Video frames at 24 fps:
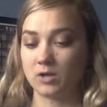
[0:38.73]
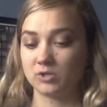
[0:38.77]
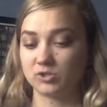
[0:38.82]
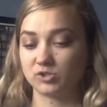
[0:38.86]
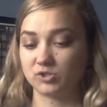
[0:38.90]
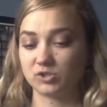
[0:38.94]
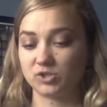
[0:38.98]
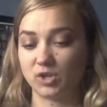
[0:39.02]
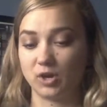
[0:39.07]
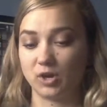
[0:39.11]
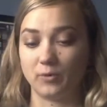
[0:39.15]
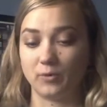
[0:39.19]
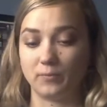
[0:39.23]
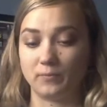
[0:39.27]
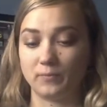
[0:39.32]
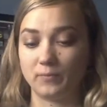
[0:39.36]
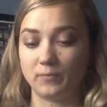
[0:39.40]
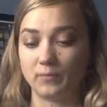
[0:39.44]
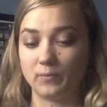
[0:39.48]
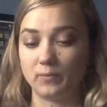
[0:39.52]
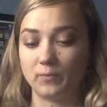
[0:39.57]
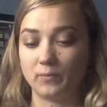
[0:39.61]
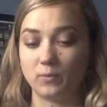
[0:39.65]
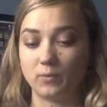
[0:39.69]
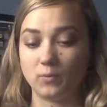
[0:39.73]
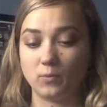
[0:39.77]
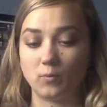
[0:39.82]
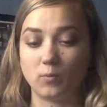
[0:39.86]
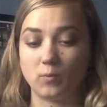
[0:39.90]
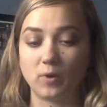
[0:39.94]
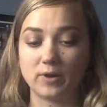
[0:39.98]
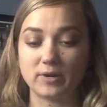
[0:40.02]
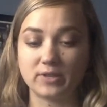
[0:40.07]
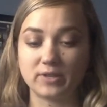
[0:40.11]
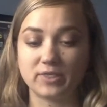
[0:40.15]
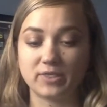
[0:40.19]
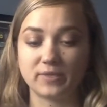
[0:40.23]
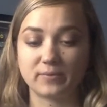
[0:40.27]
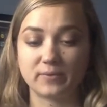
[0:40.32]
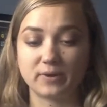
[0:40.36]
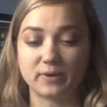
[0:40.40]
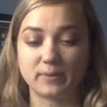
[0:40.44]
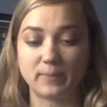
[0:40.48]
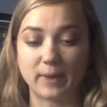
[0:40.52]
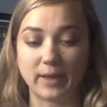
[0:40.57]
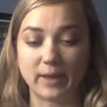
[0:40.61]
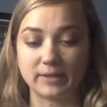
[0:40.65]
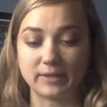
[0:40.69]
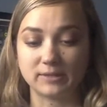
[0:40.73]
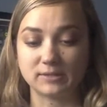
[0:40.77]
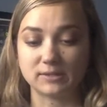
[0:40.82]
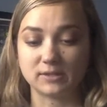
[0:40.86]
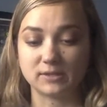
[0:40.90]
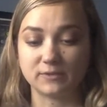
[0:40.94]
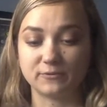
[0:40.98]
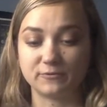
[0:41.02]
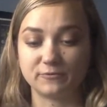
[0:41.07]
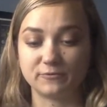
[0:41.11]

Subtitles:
So, 1 in 3 bites of